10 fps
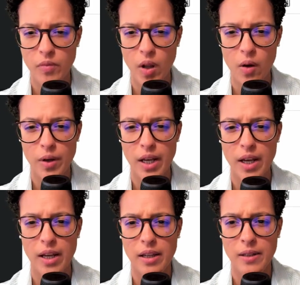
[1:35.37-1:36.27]

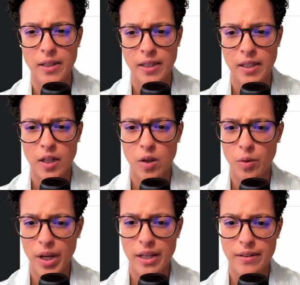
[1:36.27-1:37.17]
Okay,
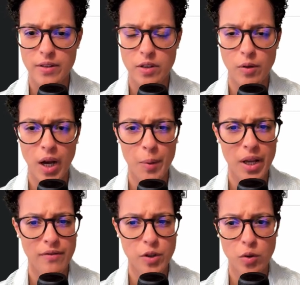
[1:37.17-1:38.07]
great. So now we
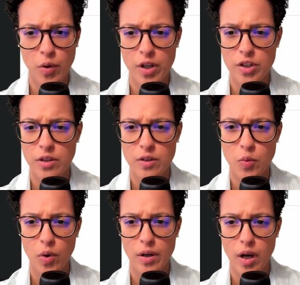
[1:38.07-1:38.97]
have two questions,
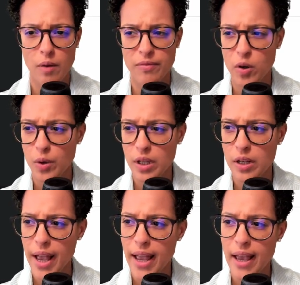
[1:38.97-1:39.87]
one
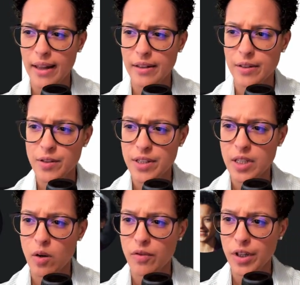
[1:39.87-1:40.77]
upvoted, and you
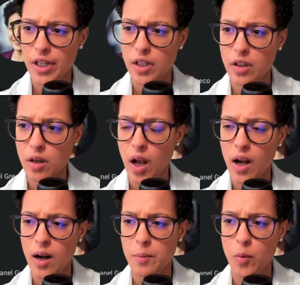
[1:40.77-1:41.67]
see over here,
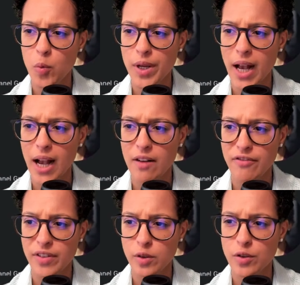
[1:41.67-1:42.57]
um, we have
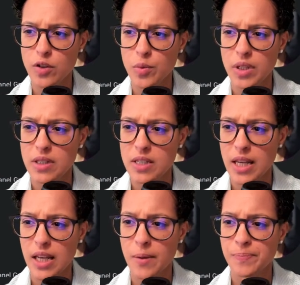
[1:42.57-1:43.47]
filters. We can
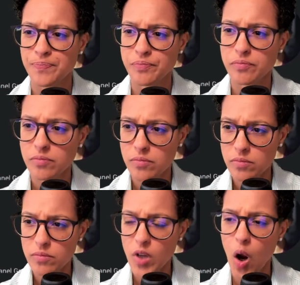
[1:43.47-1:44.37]
say
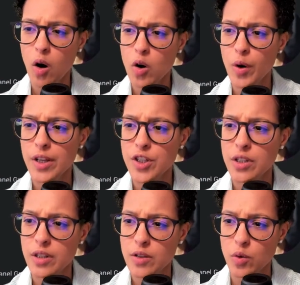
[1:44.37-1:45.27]
all
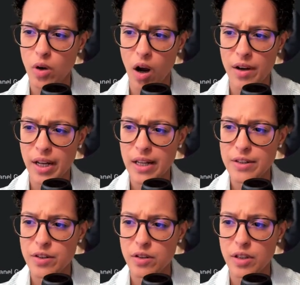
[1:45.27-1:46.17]
questions or
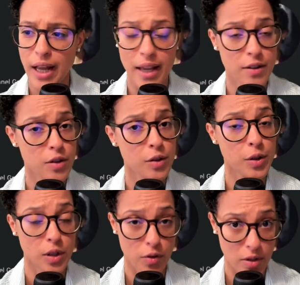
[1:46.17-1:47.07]
unanswered, answered. You
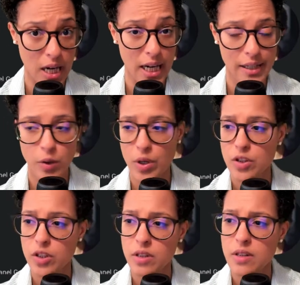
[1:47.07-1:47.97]
can also hide
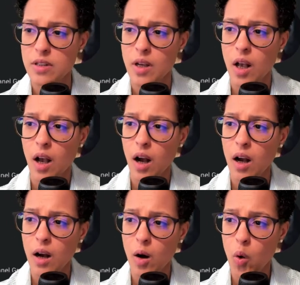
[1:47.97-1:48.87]
questions.
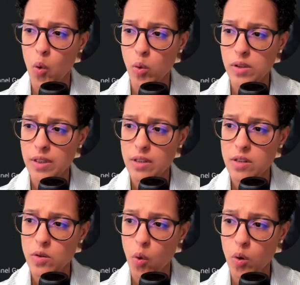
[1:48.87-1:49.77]
Uh,
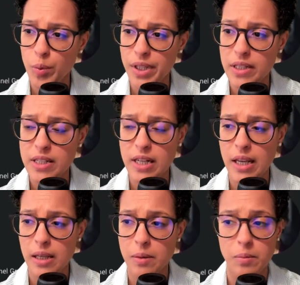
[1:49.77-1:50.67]
oldest, or we could
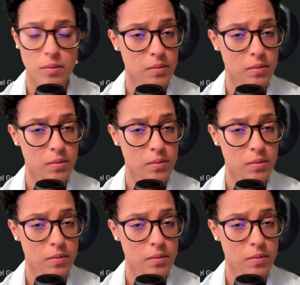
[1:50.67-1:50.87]
say